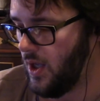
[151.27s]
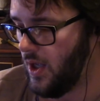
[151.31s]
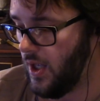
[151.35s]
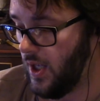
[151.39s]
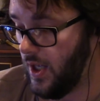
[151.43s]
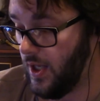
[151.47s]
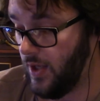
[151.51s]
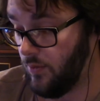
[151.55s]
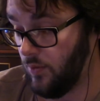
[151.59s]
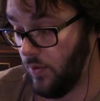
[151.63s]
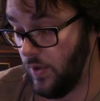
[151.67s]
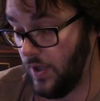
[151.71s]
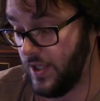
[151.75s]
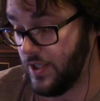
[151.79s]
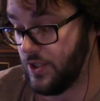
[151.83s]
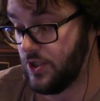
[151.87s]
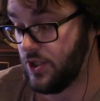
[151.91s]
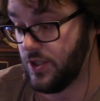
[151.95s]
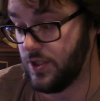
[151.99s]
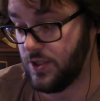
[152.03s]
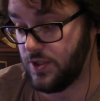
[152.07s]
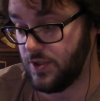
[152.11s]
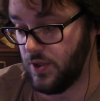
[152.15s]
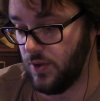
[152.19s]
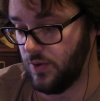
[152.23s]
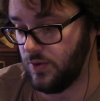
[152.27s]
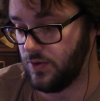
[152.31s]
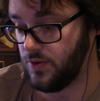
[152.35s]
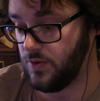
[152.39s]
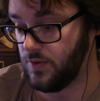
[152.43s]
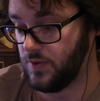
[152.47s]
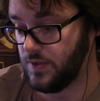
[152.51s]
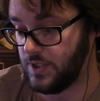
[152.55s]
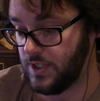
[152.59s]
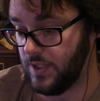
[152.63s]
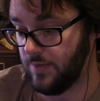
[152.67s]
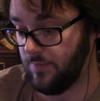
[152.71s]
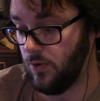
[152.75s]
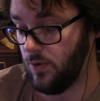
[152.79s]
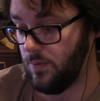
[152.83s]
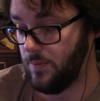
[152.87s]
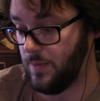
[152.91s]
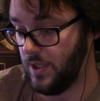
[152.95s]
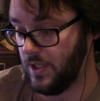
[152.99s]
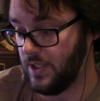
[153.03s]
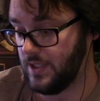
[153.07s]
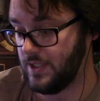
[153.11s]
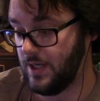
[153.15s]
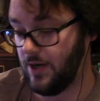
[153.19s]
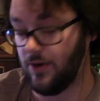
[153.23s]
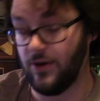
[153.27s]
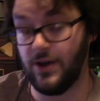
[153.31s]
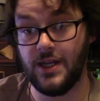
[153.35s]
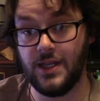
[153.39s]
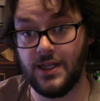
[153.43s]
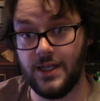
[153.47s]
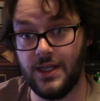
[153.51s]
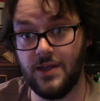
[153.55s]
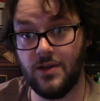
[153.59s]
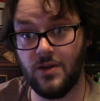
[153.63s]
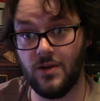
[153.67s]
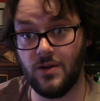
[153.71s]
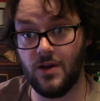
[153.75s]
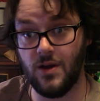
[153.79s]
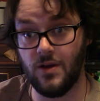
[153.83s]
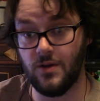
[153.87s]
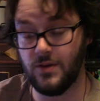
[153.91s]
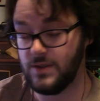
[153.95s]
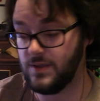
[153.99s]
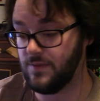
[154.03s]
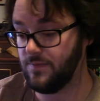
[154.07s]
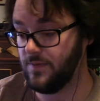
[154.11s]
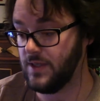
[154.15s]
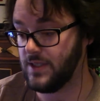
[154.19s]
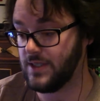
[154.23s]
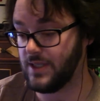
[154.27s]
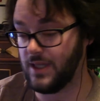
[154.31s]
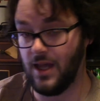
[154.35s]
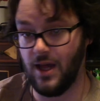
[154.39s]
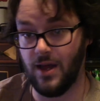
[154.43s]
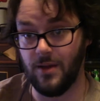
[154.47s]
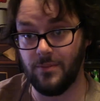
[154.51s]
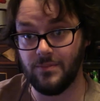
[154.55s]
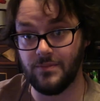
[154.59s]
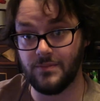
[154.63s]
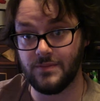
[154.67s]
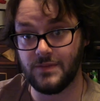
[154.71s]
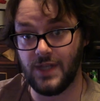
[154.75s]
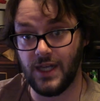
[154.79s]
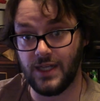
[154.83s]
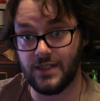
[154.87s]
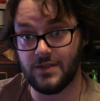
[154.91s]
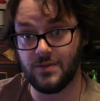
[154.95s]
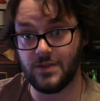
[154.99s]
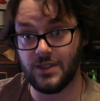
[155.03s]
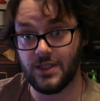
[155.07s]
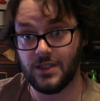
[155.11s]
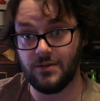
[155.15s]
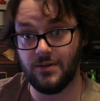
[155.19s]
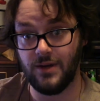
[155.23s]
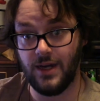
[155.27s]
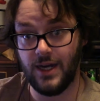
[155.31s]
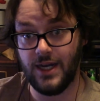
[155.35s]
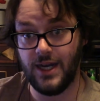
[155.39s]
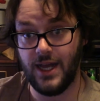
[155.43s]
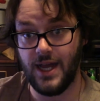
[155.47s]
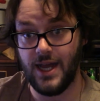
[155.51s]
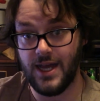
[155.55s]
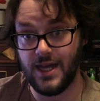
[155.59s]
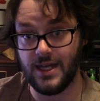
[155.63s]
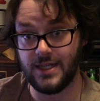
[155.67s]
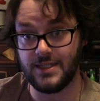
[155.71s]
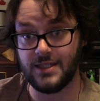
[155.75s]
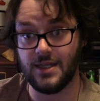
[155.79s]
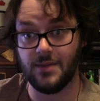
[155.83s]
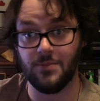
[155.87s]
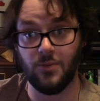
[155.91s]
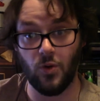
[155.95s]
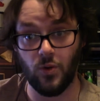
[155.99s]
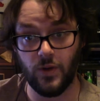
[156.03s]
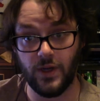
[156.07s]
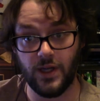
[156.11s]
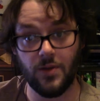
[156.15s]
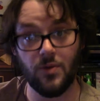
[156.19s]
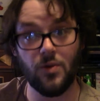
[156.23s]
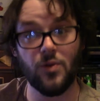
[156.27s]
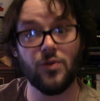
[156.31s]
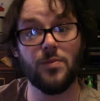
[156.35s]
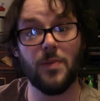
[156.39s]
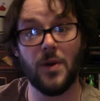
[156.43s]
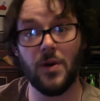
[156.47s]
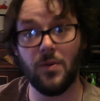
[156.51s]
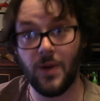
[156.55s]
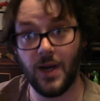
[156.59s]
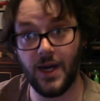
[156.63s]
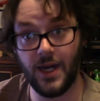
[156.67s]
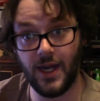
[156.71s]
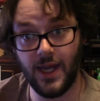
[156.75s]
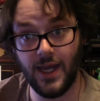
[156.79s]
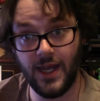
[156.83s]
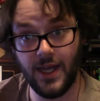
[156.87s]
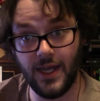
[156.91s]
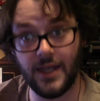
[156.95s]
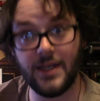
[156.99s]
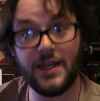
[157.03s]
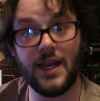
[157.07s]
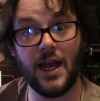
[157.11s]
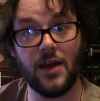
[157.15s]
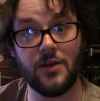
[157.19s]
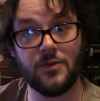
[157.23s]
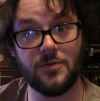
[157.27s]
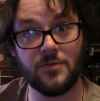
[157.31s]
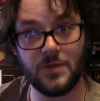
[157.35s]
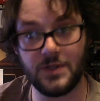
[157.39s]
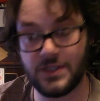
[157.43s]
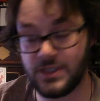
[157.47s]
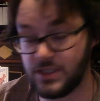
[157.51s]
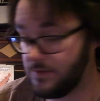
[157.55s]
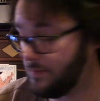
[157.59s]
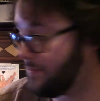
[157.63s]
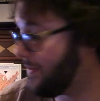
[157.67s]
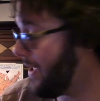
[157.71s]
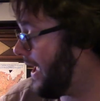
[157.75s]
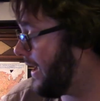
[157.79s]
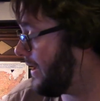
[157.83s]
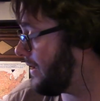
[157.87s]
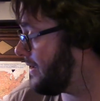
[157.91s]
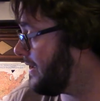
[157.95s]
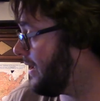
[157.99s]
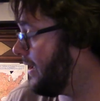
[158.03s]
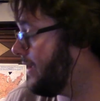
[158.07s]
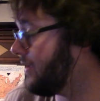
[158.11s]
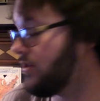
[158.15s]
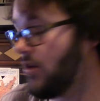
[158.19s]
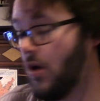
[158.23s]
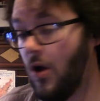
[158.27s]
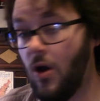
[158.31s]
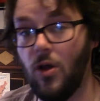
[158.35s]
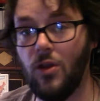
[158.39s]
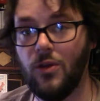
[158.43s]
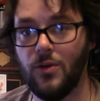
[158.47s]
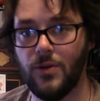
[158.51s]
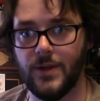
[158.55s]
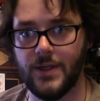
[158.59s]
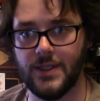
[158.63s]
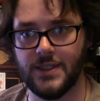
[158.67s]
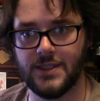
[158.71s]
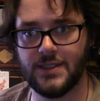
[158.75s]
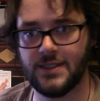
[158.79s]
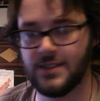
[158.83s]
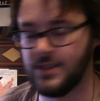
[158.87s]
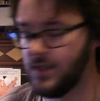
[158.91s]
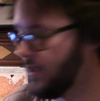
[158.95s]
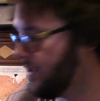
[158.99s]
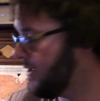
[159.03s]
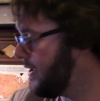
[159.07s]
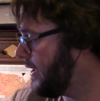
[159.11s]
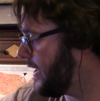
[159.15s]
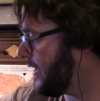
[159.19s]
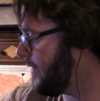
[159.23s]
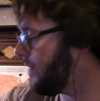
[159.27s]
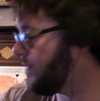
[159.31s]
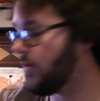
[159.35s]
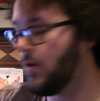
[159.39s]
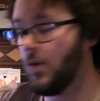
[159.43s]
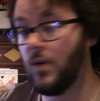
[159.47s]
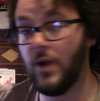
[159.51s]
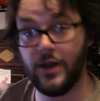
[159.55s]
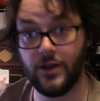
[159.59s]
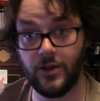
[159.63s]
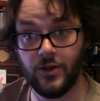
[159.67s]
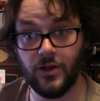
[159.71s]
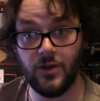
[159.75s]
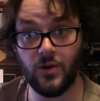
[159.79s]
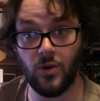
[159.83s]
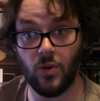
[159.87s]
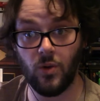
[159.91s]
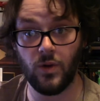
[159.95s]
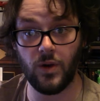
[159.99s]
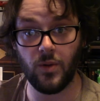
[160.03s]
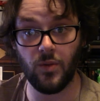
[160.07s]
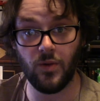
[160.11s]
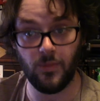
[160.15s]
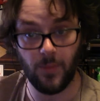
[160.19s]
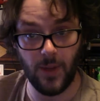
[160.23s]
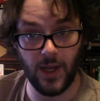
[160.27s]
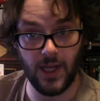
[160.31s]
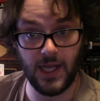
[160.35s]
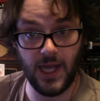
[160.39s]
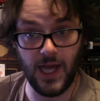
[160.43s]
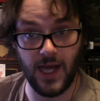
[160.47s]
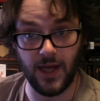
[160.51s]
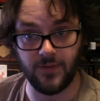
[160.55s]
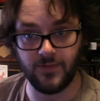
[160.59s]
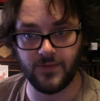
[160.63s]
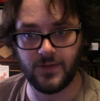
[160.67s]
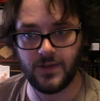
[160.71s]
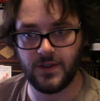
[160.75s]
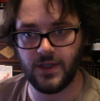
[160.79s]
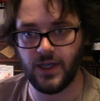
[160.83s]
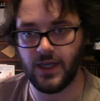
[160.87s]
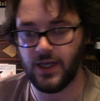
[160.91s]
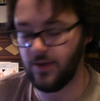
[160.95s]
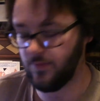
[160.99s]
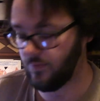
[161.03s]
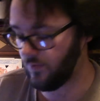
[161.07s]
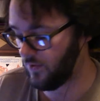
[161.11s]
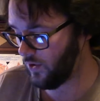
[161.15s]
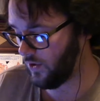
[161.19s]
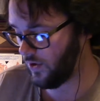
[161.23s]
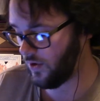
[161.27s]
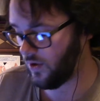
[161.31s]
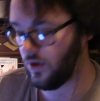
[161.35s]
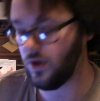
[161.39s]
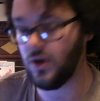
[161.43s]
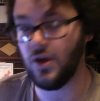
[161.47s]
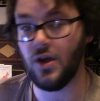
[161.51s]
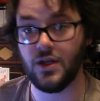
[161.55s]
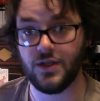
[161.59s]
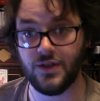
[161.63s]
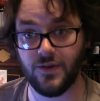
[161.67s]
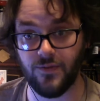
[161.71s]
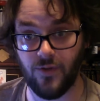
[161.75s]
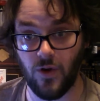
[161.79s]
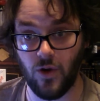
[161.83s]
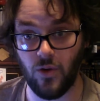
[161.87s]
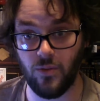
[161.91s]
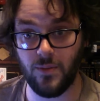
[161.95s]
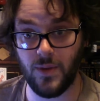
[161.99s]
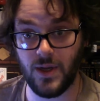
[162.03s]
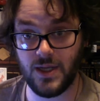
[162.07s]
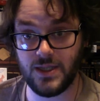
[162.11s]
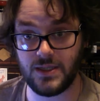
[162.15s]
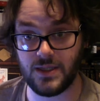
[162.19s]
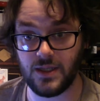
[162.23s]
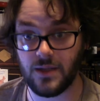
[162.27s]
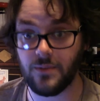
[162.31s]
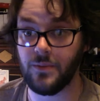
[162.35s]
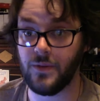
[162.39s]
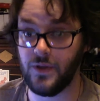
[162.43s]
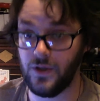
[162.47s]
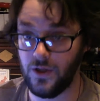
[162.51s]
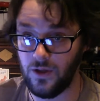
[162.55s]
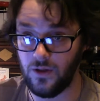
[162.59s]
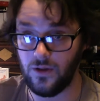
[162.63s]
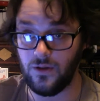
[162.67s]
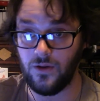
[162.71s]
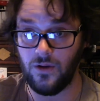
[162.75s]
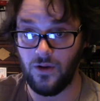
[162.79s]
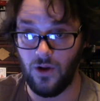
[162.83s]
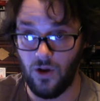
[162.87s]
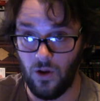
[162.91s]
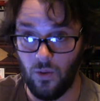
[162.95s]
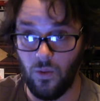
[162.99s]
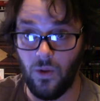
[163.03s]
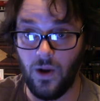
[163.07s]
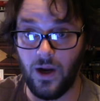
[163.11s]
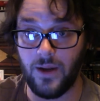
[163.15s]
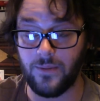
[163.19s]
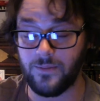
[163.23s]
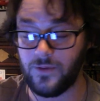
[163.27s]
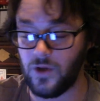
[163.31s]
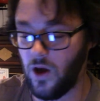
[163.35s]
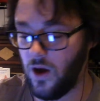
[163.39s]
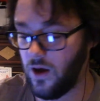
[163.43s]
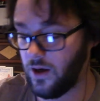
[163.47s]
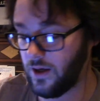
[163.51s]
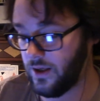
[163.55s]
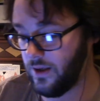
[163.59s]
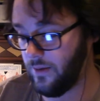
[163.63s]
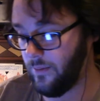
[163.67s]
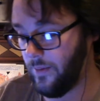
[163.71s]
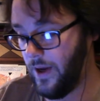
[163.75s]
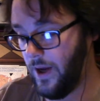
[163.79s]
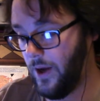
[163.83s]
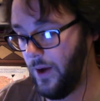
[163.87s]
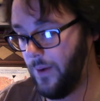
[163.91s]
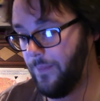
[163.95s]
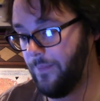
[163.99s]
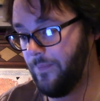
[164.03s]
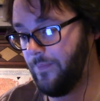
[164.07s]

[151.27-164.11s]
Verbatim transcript: Religious, social, civil, military, and legal codes of Islam. That's what the Quran has. I'm holding it with my right hand out of respect and tolerance, even though I could hold it with my left. And if you're devout Muslim, you know what I'm talking about.